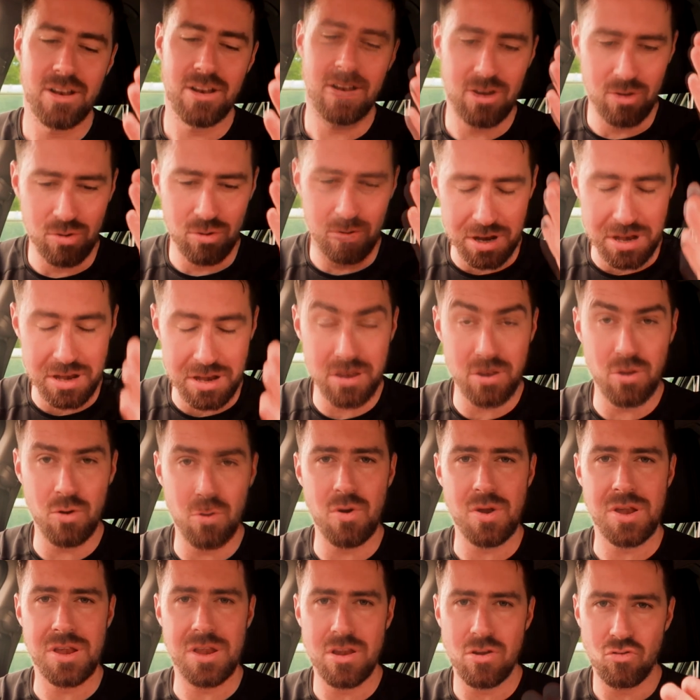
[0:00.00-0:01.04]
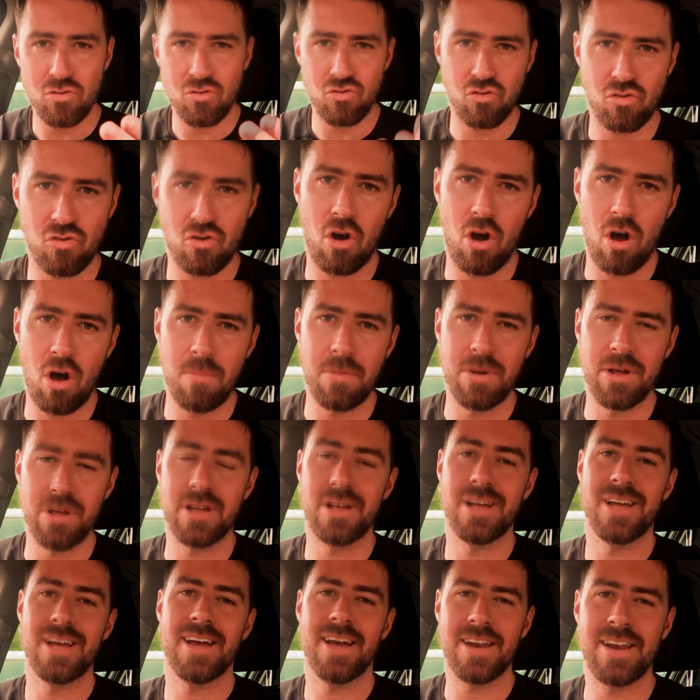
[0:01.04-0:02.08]
to discuss
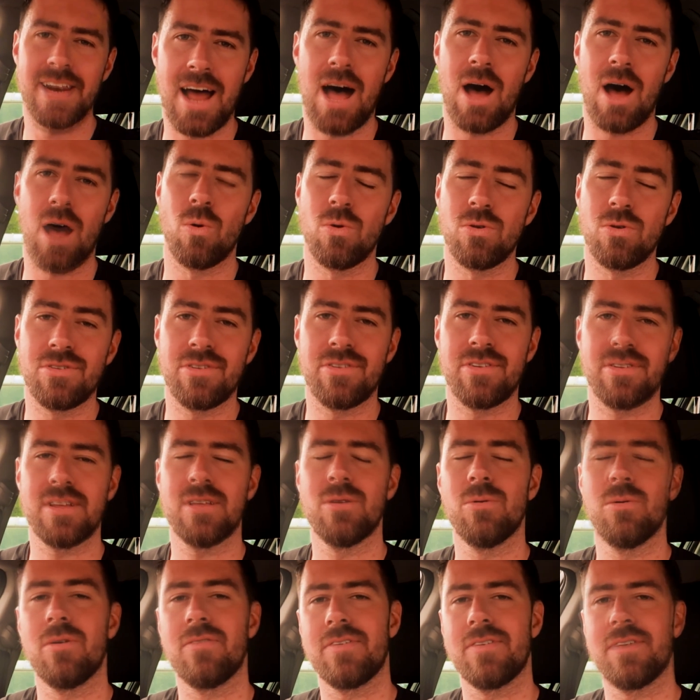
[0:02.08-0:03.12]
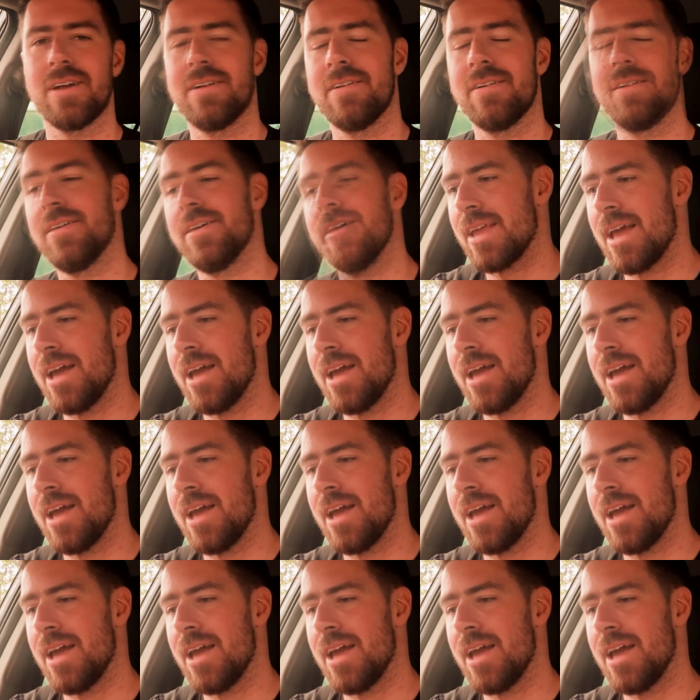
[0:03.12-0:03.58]
trauma and how to deal with it.